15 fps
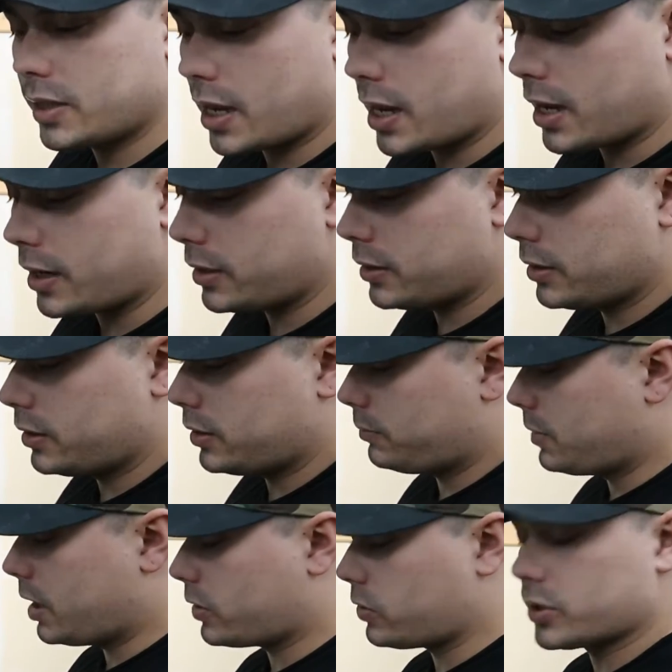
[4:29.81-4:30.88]
got
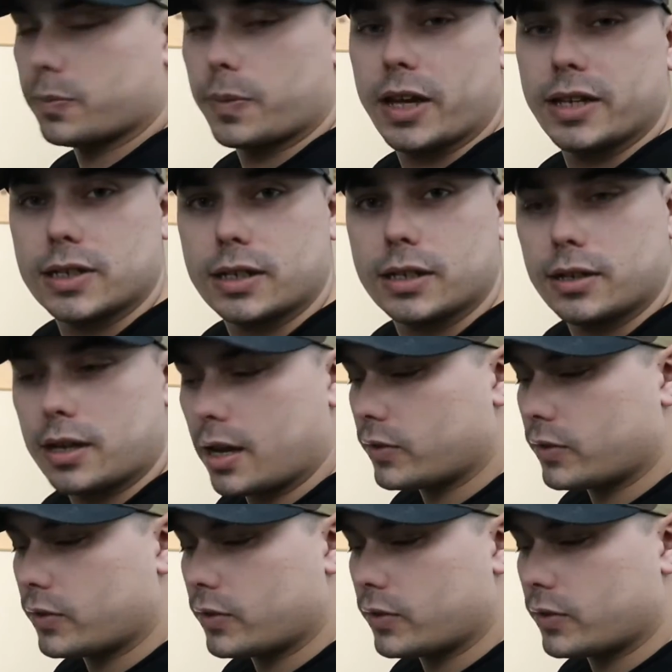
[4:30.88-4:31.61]
medical supplies in it.